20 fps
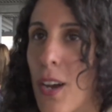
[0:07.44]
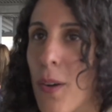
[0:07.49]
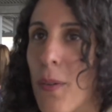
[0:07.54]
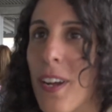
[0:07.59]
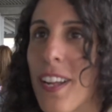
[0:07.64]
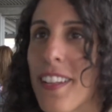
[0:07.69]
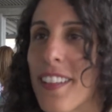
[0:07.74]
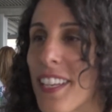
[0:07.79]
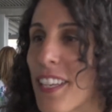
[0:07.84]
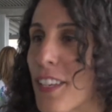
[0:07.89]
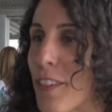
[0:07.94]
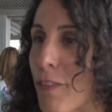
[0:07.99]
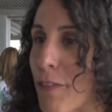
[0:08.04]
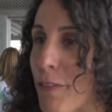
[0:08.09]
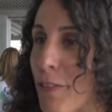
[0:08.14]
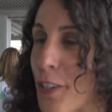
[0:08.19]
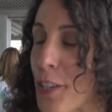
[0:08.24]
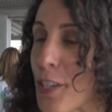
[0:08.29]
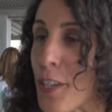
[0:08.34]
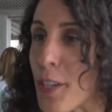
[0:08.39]
Well, I think
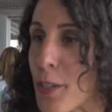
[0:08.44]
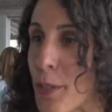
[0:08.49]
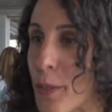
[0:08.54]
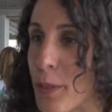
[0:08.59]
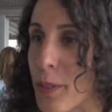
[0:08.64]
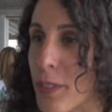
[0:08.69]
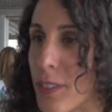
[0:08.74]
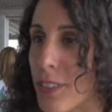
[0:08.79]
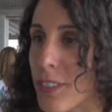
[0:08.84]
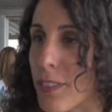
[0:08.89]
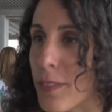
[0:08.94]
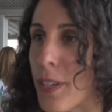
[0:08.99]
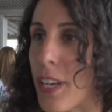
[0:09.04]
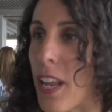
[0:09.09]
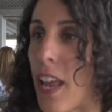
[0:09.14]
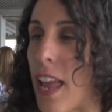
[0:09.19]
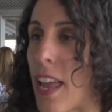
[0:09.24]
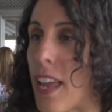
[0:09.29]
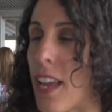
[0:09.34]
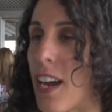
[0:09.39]
for you, when
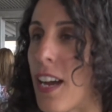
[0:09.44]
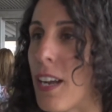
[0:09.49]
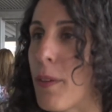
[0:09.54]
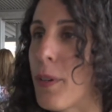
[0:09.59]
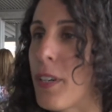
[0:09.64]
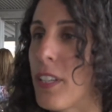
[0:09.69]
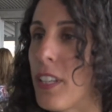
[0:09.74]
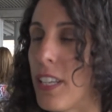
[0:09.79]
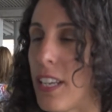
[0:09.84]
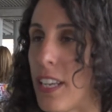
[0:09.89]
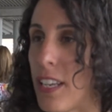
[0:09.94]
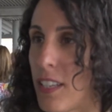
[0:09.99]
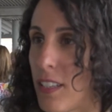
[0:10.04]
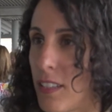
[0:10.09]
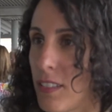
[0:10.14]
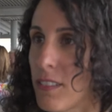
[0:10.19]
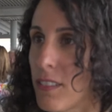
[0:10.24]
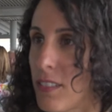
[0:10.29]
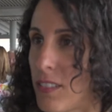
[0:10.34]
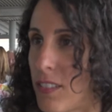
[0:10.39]
AI really
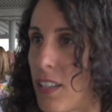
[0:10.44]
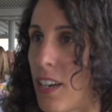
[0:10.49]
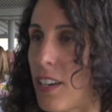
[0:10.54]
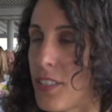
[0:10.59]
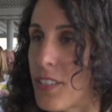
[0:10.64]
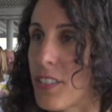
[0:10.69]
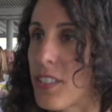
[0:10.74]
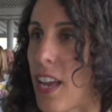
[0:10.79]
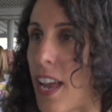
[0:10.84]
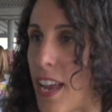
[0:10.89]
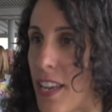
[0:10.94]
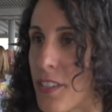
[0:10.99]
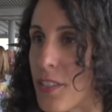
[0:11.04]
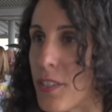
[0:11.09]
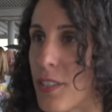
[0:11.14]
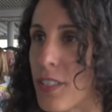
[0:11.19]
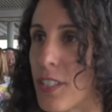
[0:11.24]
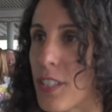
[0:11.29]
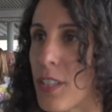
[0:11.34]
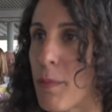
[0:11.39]
starts to enter
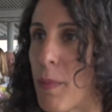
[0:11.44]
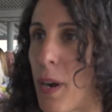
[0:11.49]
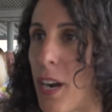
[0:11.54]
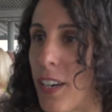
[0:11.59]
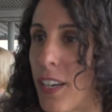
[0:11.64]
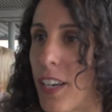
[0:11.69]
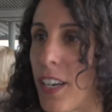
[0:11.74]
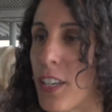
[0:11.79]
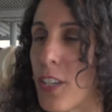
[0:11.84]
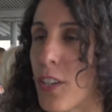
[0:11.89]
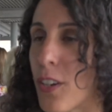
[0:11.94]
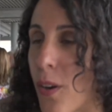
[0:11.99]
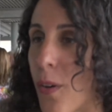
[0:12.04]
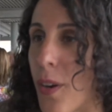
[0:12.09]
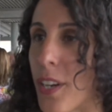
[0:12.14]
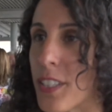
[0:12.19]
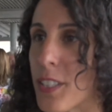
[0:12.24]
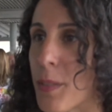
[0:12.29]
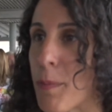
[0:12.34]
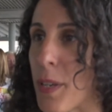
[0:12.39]
into the market, you're
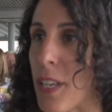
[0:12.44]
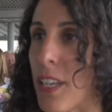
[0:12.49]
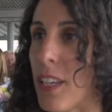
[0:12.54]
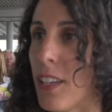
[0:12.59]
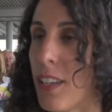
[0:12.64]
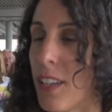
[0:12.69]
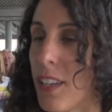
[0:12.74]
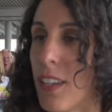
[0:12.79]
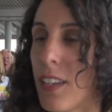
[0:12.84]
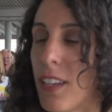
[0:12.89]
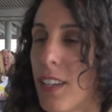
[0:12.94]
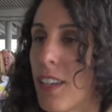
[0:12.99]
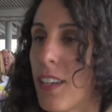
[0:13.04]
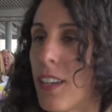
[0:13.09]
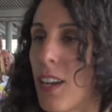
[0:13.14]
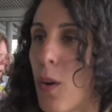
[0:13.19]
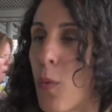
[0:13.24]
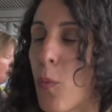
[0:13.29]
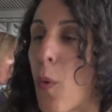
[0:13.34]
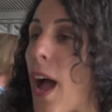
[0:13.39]
going to be
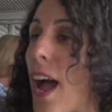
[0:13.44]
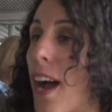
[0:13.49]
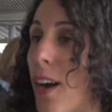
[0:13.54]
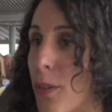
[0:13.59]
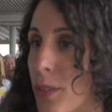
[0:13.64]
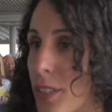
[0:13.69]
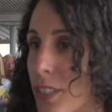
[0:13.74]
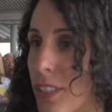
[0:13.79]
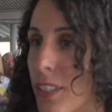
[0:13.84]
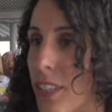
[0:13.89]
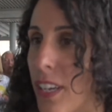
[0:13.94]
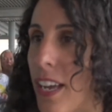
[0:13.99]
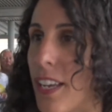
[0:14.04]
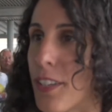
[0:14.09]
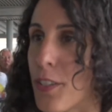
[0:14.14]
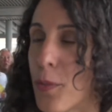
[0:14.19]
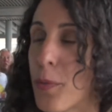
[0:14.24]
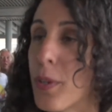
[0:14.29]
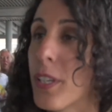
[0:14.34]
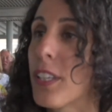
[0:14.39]
wowed,
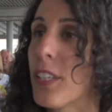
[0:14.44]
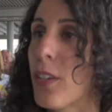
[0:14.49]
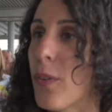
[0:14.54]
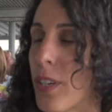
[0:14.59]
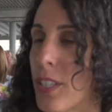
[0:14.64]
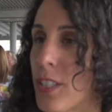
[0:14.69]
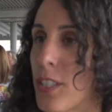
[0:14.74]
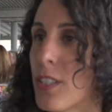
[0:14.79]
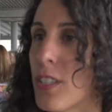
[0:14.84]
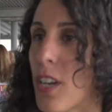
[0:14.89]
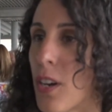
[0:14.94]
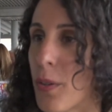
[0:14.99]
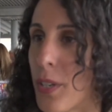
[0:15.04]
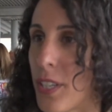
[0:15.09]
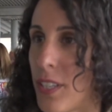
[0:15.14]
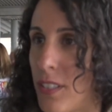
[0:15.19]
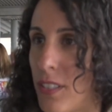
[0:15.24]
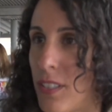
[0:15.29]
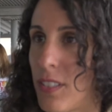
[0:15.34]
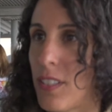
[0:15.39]
and you're really going to
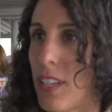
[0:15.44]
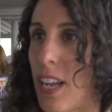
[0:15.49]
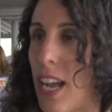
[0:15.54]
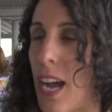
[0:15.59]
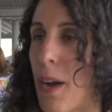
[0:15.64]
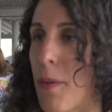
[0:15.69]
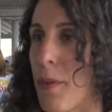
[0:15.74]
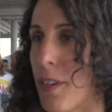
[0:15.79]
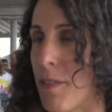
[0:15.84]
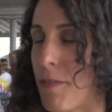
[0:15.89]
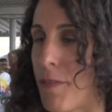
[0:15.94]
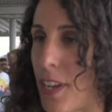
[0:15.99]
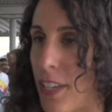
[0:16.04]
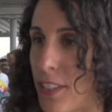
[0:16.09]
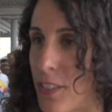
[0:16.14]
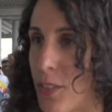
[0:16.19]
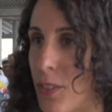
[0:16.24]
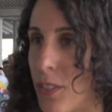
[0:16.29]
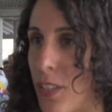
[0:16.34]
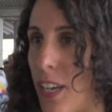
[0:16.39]
notice how it
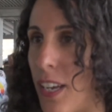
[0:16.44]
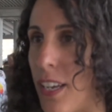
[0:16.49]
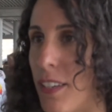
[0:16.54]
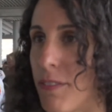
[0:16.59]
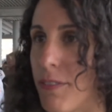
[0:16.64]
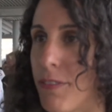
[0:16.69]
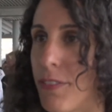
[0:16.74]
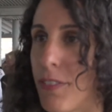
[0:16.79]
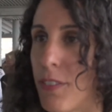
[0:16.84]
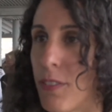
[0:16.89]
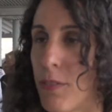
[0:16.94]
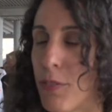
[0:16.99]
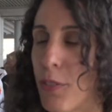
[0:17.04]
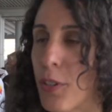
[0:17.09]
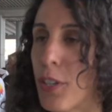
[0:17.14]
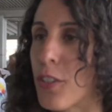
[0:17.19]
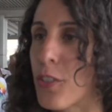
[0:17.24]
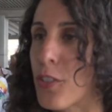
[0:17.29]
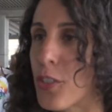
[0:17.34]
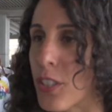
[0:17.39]
affects your life.
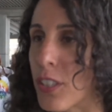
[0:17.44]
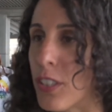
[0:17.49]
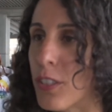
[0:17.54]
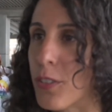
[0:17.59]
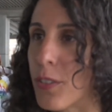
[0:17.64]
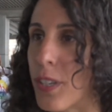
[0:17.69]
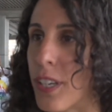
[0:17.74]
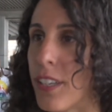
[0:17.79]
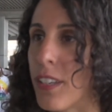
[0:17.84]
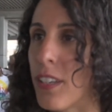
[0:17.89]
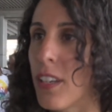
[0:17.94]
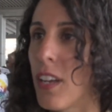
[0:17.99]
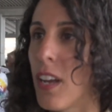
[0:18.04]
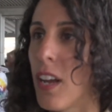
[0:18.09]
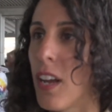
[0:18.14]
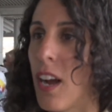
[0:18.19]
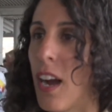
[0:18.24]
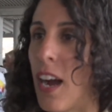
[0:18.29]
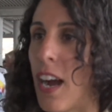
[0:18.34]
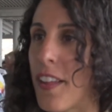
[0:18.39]
For your children,
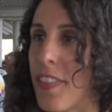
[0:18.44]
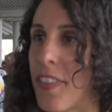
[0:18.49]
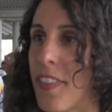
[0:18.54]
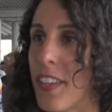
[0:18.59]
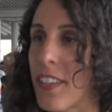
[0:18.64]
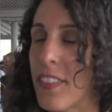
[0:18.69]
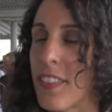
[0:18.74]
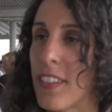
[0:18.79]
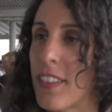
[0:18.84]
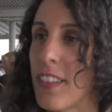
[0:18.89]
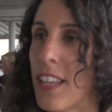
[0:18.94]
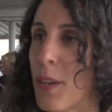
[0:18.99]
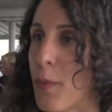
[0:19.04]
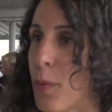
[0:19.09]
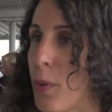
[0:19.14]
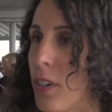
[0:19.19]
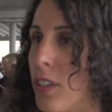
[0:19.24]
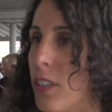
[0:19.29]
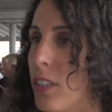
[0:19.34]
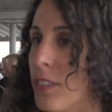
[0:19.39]
I think that they
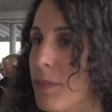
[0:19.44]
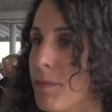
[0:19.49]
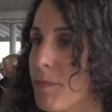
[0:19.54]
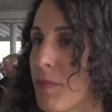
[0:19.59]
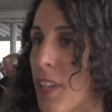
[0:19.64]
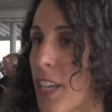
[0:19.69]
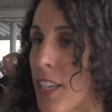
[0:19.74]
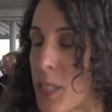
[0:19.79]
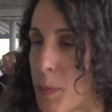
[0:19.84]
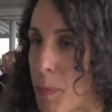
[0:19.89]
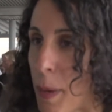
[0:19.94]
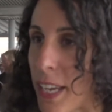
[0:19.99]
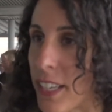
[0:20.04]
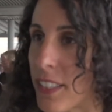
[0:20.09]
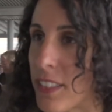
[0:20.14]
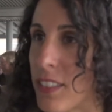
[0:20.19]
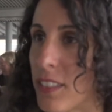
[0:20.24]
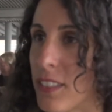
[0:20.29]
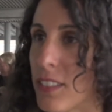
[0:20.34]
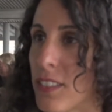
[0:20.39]
will
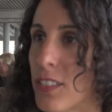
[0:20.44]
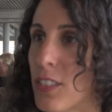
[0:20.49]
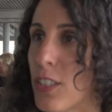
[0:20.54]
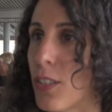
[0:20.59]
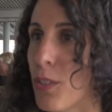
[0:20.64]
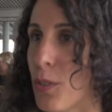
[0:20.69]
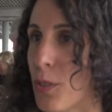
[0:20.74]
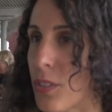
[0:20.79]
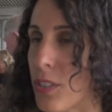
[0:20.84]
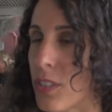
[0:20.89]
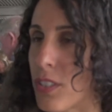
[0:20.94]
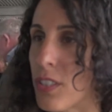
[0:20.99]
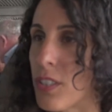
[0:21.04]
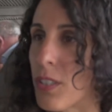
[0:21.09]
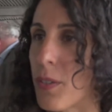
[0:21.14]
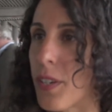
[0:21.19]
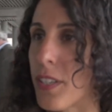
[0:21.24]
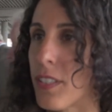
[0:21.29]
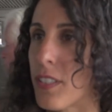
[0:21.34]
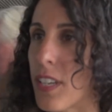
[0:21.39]
expect solutions
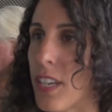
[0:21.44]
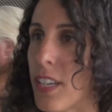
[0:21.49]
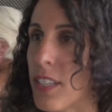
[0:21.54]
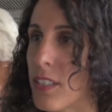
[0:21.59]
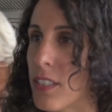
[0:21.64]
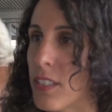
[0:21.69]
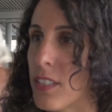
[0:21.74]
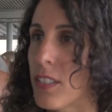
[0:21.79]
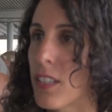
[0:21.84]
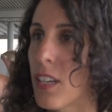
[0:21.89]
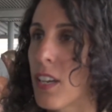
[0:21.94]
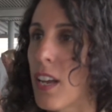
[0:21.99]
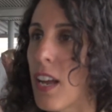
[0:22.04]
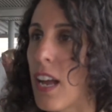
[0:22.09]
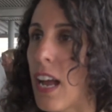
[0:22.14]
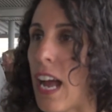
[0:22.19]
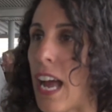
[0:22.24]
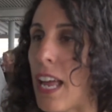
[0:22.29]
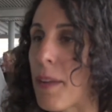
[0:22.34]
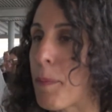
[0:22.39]
to exist
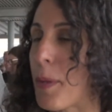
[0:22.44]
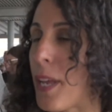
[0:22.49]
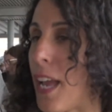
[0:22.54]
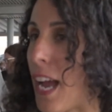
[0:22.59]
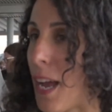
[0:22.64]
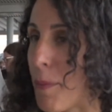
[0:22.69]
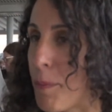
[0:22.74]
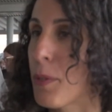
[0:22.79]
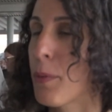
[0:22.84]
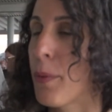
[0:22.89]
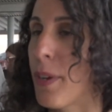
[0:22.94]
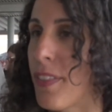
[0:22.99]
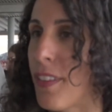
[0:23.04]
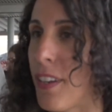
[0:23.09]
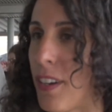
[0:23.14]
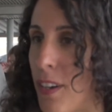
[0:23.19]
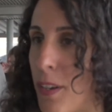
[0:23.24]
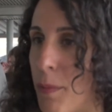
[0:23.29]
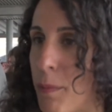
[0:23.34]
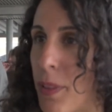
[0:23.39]
and be happy when
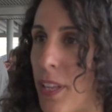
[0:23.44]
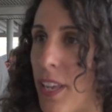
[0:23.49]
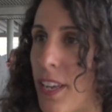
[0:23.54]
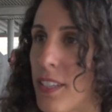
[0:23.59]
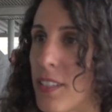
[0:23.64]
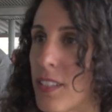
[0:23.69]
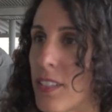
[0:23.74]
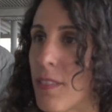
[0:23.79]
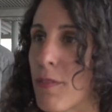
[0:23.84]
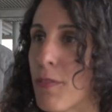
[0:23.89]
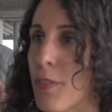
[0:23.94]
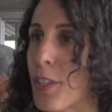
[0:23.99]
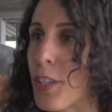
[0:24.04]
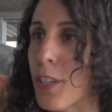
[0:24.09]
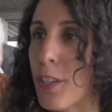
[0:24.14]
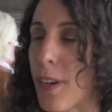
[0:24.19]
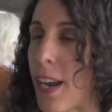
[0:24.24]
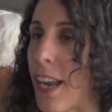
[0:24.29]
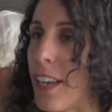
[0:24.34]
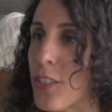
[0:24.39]
they're in place. And for
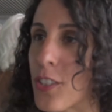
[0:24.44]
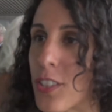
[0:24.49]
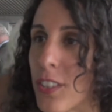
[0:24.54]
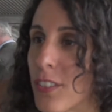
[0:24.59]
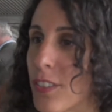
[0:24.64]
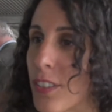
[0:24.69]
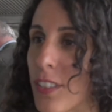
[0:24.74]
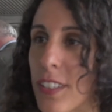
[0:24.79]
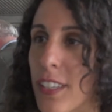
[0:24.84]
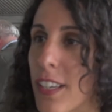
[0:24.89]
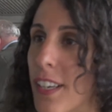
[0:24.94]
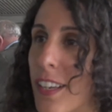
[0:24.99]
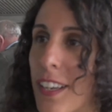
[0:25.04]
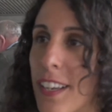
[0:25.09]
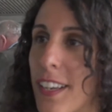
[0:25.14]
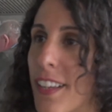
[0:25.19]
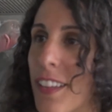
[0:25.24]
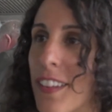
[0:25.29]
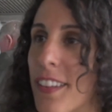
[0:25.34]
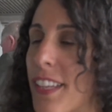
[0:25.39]
your grandchildren,
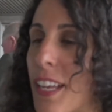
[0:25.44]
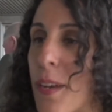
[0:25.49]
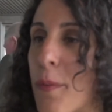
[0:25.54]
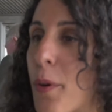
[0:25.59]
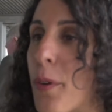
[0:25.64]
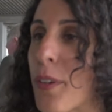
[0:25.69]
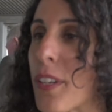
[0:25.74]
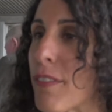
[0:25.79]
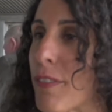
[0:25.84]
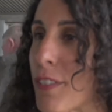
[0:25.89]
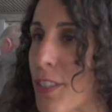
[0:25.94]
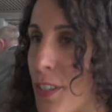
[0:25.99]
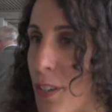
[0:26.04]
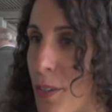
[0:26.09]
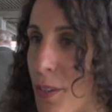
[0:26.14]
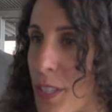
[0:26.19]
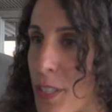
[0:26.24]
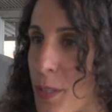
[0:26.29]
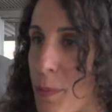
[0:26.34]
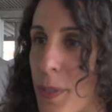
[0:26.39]
they won't even
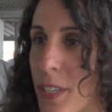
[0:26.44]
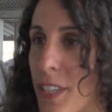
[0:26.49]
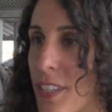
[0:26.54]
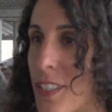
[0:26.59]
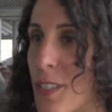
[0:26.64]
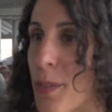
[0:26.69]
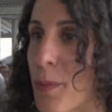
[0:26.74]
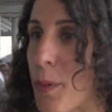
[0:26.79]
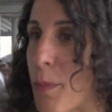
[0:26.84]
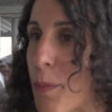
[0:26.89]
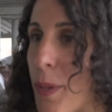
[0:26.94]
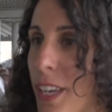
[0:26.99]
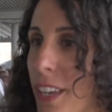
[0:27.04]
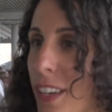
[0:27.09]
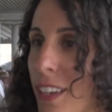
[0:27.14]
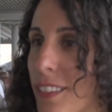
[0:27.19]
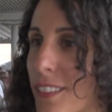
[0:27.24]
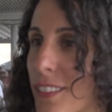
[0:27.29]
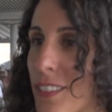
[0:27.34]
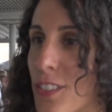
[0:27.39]
notice because it will
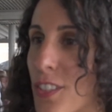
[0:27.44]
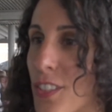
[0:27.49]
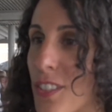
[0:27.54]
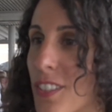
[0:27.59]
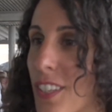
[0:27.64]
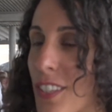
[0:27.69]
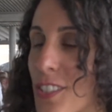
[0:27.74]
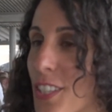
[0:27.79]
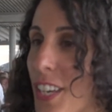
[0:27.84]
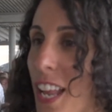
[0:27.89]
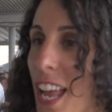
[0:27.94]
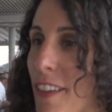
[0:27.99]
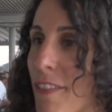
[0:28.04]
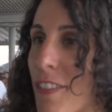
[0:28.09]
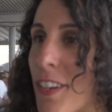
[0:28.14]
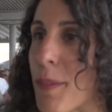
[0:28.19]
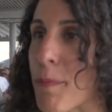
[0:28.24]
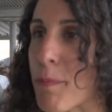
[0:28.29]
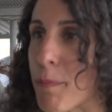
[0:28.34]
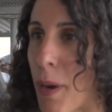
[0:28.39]
be just such an
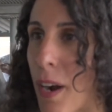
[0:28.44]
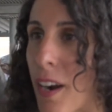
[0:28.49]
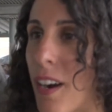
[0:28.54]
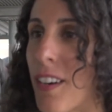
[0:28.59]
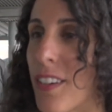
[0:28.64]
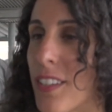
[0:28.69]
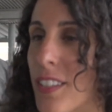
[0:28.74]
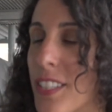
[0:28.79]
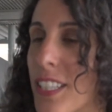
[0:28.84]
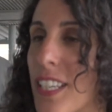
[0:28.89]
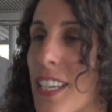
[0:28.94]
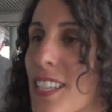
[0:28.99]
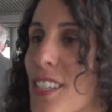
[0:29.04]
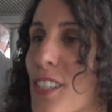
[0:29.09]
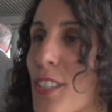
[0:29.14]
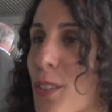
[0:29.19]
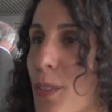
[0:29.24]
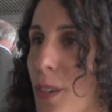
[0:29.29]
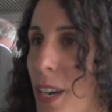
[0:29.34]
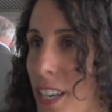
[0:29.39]
evident part
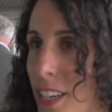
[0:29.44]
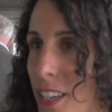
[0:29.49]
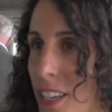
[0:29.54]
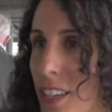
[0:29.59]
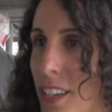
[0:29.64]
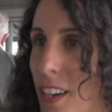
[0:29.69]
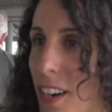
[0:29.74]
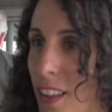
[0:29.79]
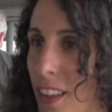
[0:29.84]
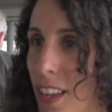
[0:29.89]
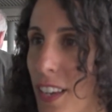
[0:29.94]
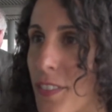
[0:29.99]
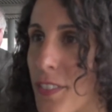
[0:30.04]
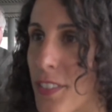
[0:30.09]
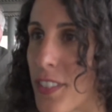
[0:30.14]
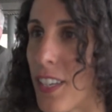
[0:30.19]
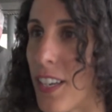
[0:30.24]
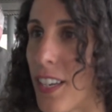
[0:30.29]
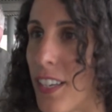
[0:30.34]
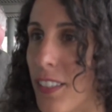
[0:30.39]
integrated in our
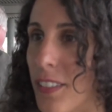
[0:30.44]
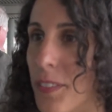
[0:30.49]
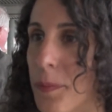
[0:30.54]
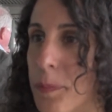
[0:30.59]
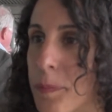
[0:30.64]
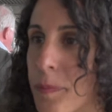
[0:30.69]
lifestyle.